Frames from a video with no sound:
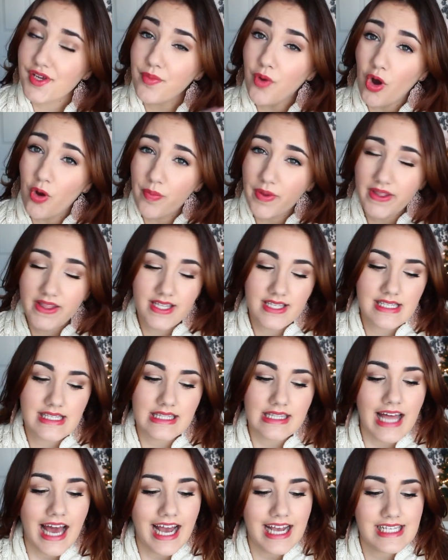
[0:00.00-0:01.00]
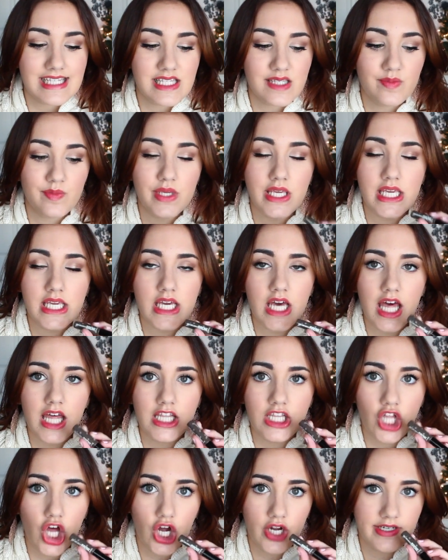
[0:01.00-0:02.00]
So I'm hoping this lasts me a
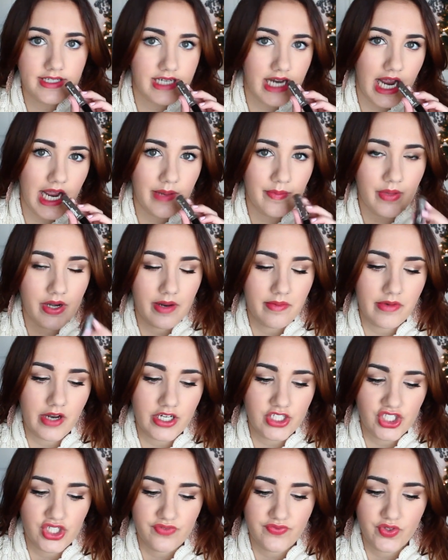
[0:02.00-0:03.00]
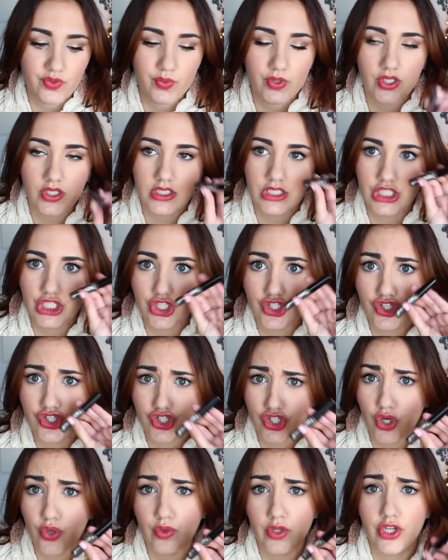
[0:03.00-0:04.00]
long time, but I'm not sure if it will because it's
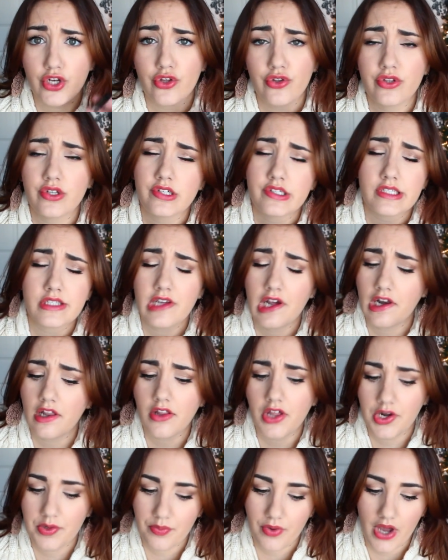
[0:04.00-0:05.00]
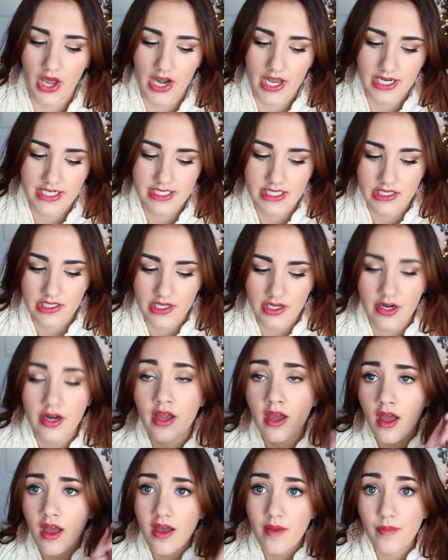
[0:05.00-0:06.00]
so little and there's not a lot of product in there.
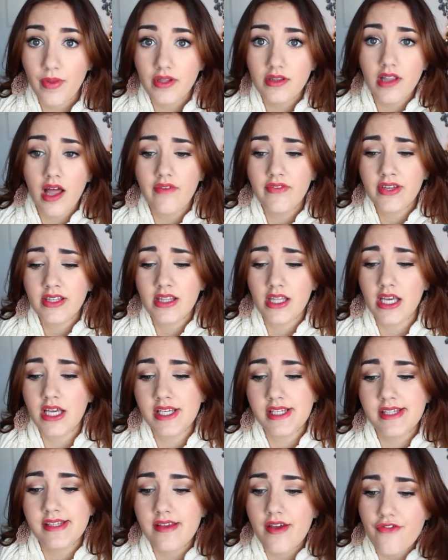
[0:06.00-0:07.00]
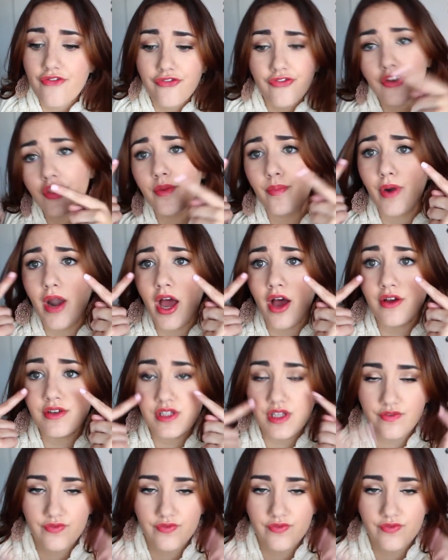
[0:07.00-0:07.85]
But loving this for the brows.